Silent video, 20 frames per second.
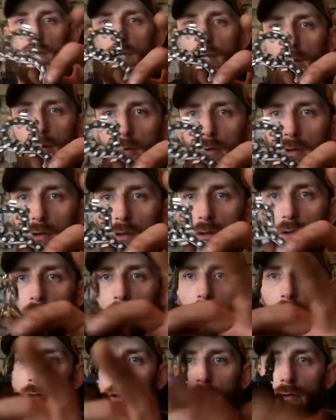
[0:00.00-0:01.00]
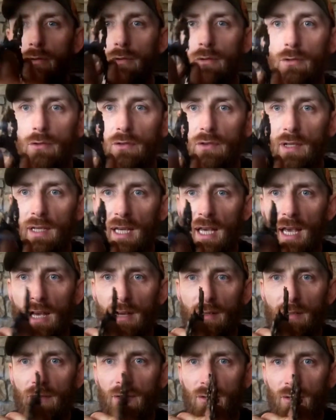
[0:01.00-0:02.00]
so you see
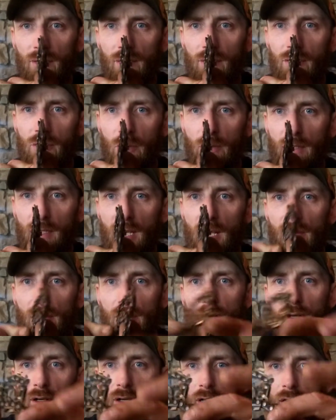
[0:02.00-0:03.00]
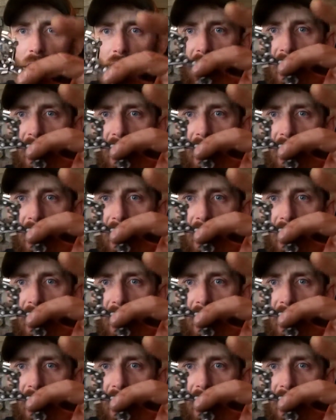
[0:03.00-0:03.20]
how it's joined together?